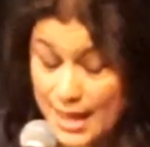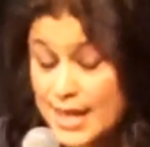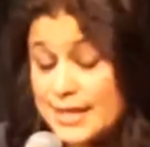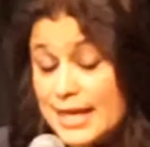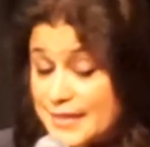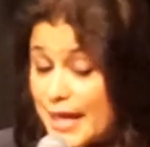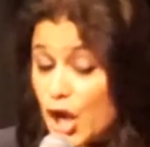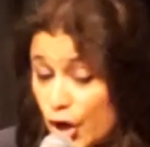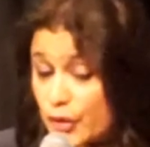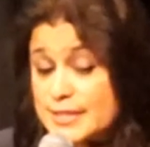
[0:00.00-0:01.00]
And I thank
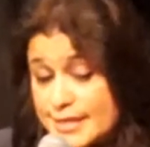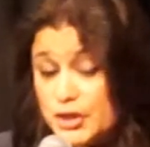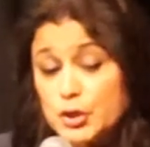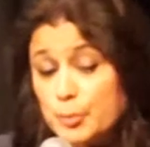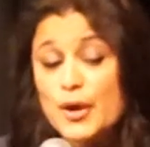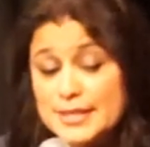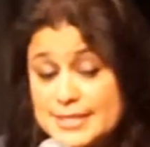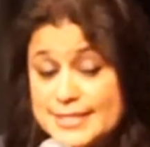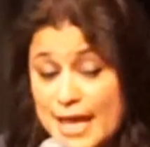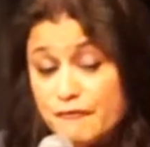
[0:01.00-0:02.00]
her and Senator Brian
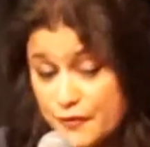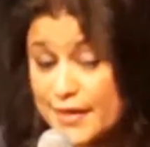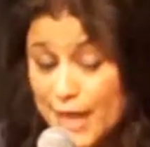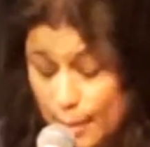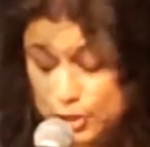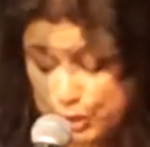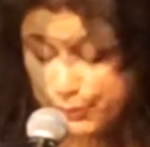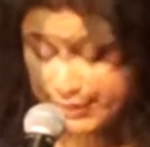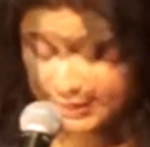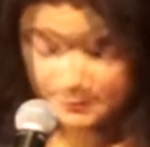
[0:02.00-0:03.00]
Stack for that
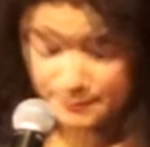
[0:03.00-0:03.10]
opportunity.